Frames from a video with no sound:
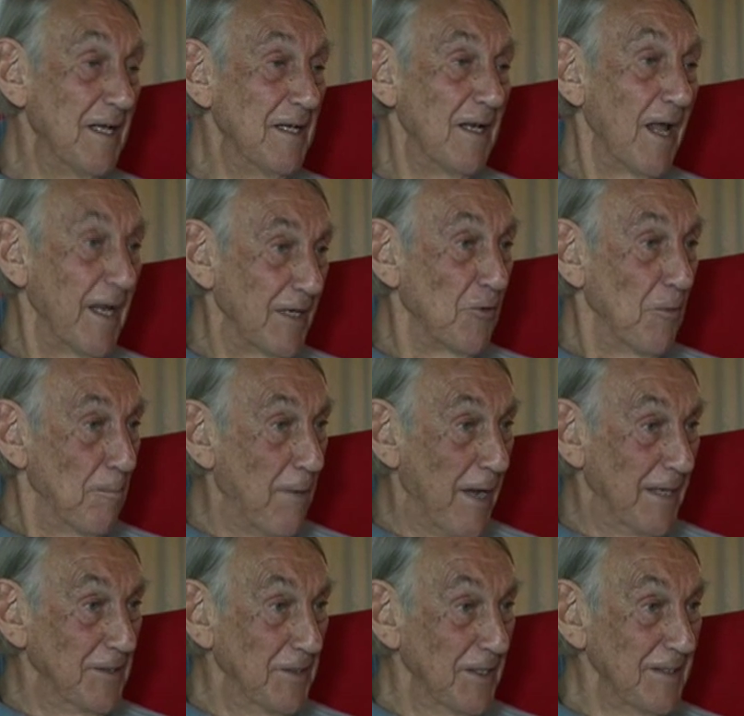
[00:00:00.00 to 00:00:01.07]
like
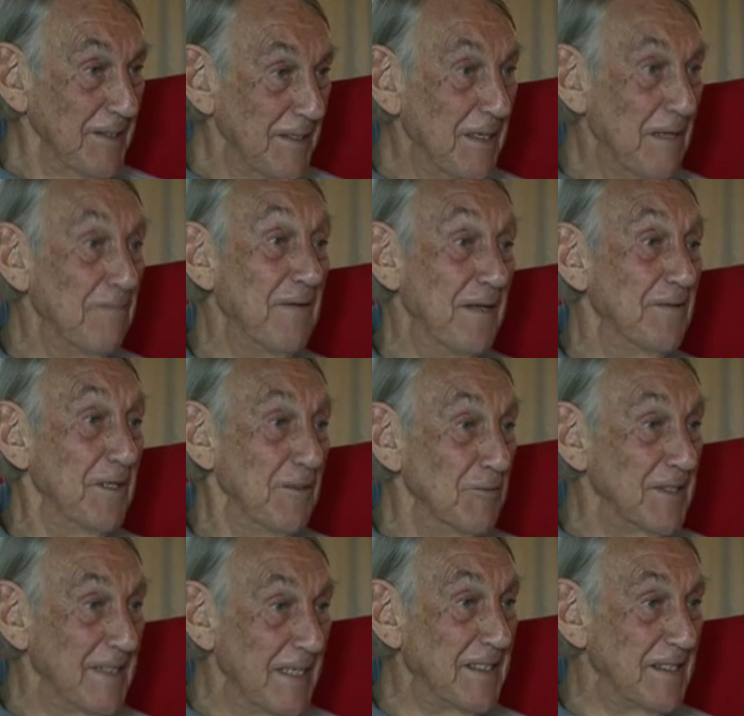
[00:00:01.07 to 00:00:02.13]
Compagna, felt that it
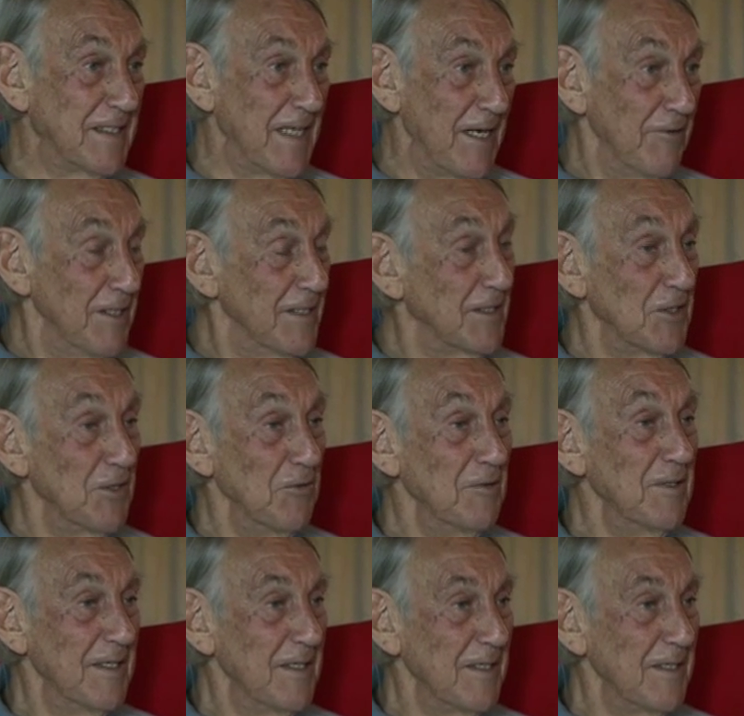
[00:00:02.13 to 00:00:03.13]
was necessary to